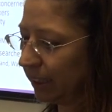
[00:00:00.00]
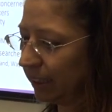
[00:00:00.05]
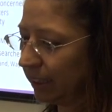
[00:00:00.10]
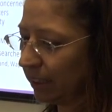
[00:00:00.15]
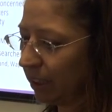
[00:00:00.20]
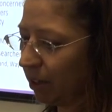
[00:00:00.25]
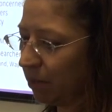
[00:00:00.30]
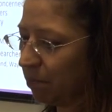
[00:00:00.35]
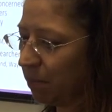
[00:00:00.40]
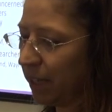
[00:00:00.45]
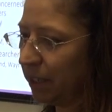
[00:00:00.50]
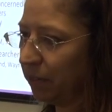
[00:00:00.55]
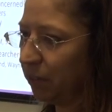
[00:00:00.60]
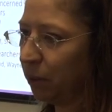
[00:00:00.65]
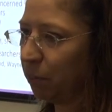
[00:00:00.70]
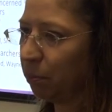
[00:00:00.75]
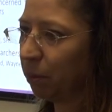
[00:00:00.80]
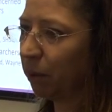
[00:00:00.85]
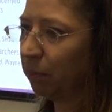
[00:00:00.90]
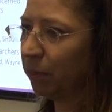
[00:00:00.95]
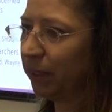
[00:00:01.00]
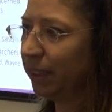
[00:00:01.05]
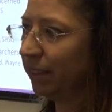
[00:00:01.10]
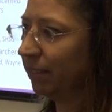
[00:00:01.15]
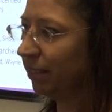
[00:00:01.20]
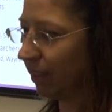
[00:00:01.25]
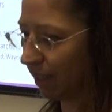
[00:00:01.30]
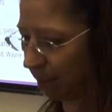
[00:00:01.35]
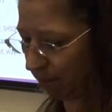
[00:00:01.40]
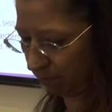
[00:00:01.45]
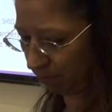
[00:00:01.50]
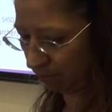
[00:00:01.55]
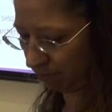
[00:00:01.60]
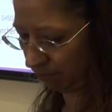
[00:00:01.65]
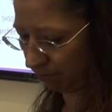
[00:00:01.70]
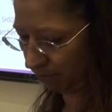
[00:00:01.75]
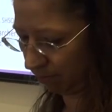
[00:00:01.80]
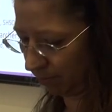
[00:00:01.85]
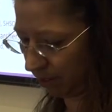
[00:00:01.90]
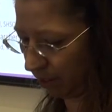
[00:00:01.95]
So many of you probably know
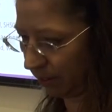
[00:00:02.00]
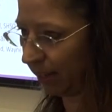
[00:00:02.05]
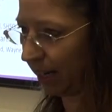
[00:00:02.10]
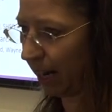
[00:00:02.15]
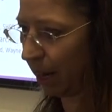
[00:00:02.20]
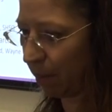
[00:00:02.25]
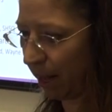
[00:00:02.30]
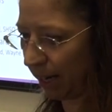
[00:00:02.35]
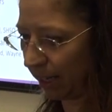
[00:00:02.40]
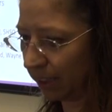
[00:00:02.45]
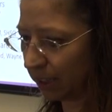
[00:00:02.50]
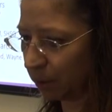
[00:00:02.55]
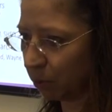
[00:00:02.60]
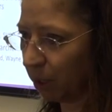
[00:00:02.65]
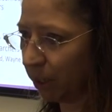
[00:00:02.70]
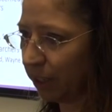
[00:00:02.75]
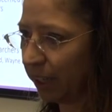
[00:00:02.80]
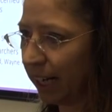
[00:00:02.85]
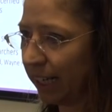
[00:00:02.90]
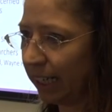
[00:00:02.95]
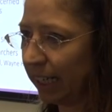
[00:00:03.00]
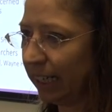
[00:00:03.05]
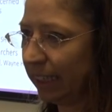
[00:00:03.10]
the name Alex Wodak.